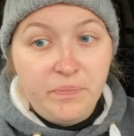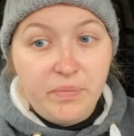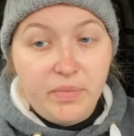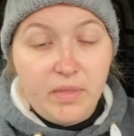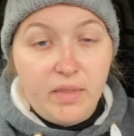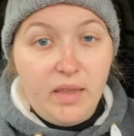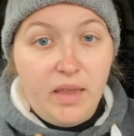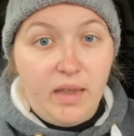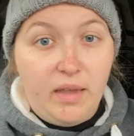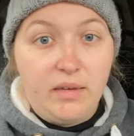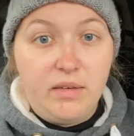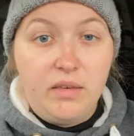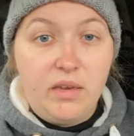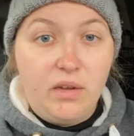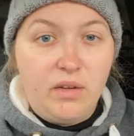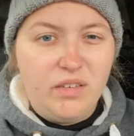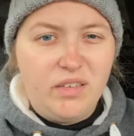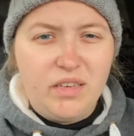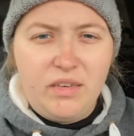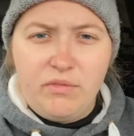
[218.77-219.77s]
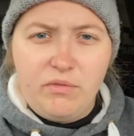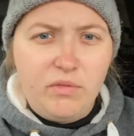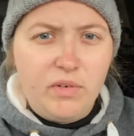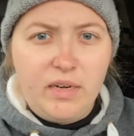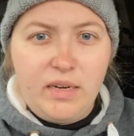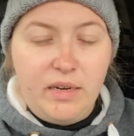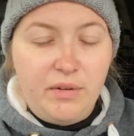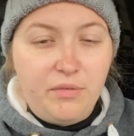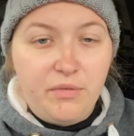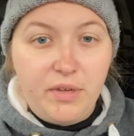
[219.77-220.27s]
yeah, I didn't
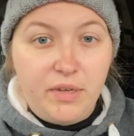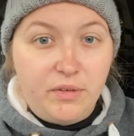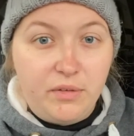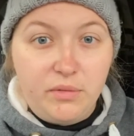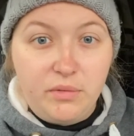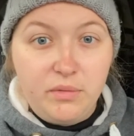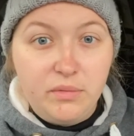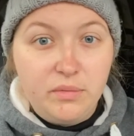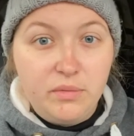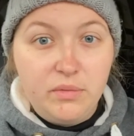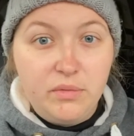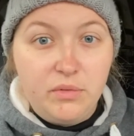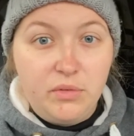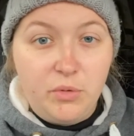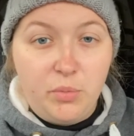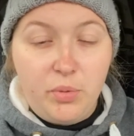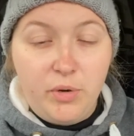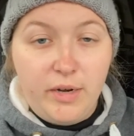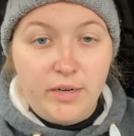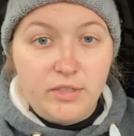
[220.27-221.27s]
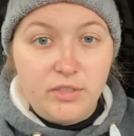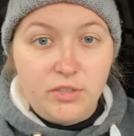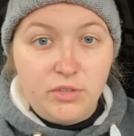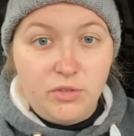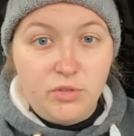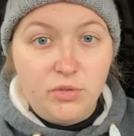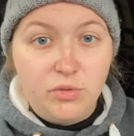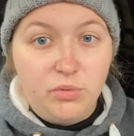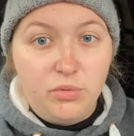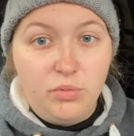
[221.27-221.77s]
really feel depressed
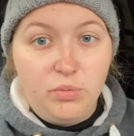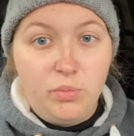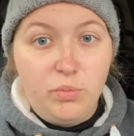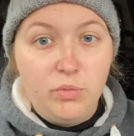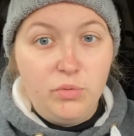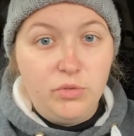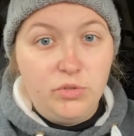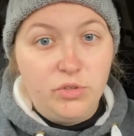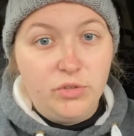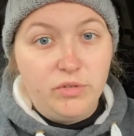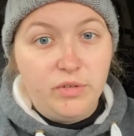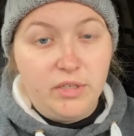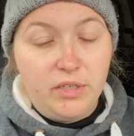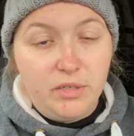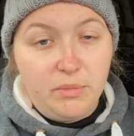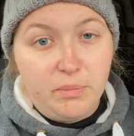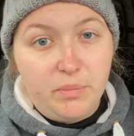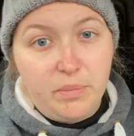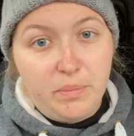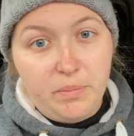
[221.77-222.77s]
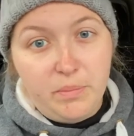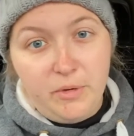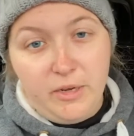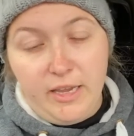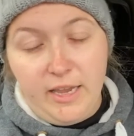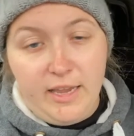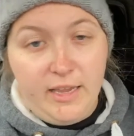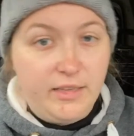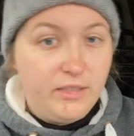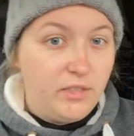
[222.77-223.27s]
at all during the
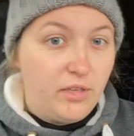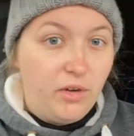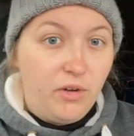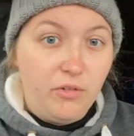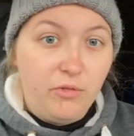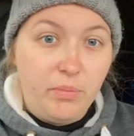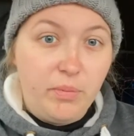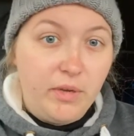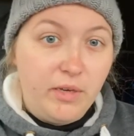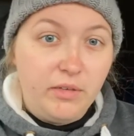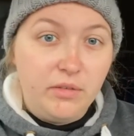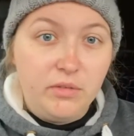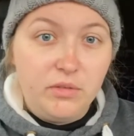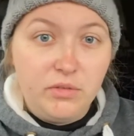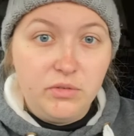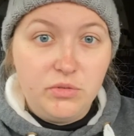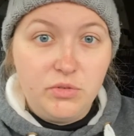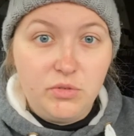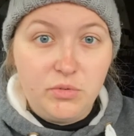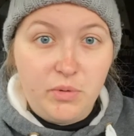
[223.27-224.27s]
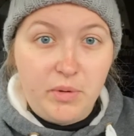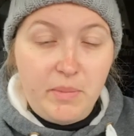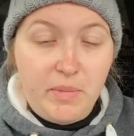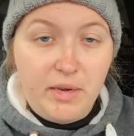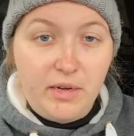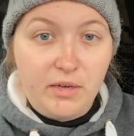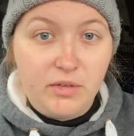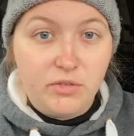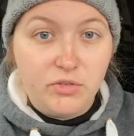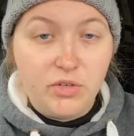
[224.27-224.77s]
years that I've been swimming
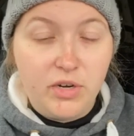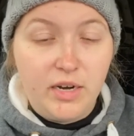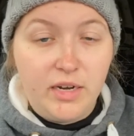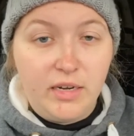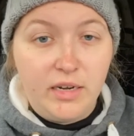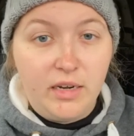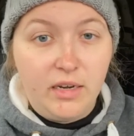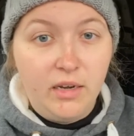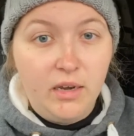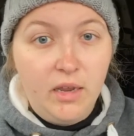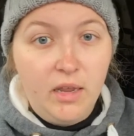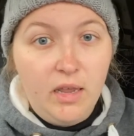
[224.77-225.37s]
and training.